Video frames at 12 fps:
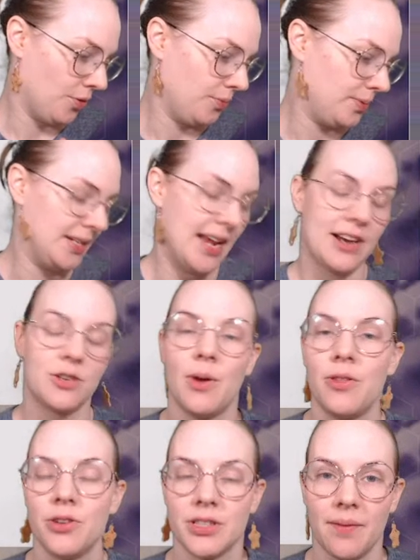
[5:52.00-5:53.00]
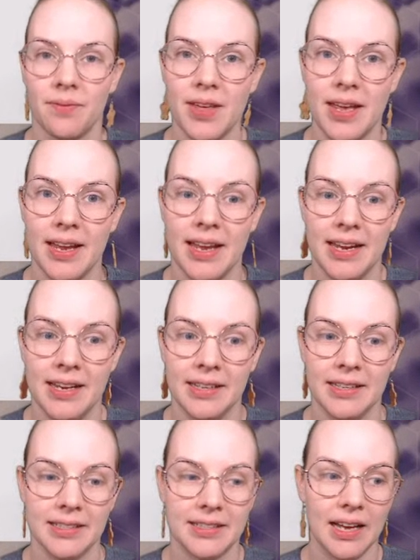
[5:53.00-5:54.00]
detect whether something
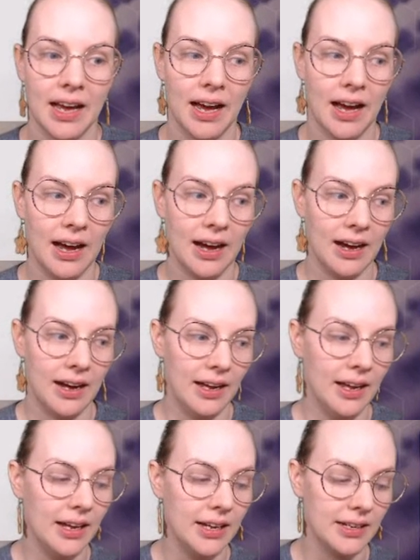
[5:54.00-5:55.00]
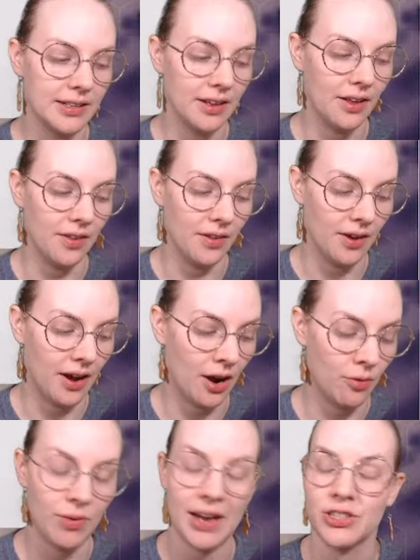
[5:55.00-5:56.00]
is a
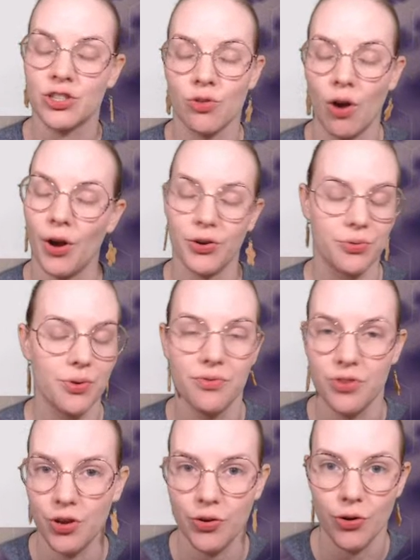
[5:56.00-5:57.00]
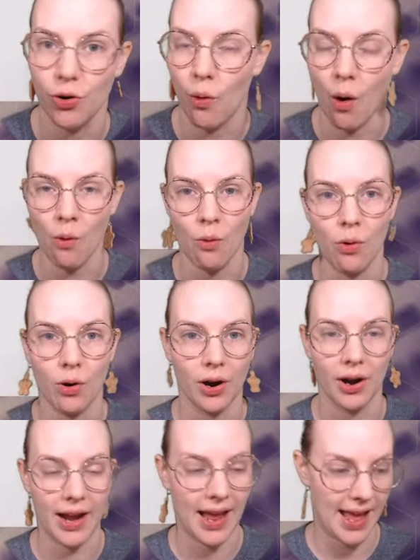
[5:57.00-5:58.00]
restaurant review
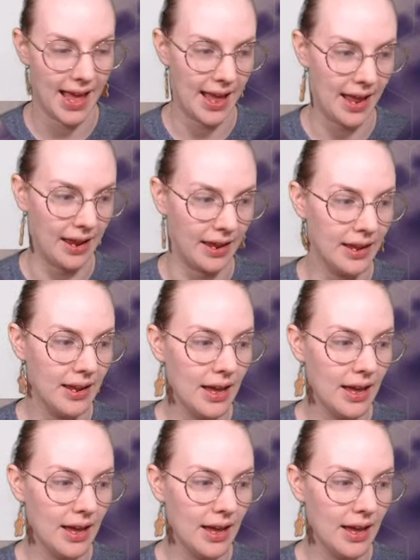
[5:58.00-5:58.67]
or a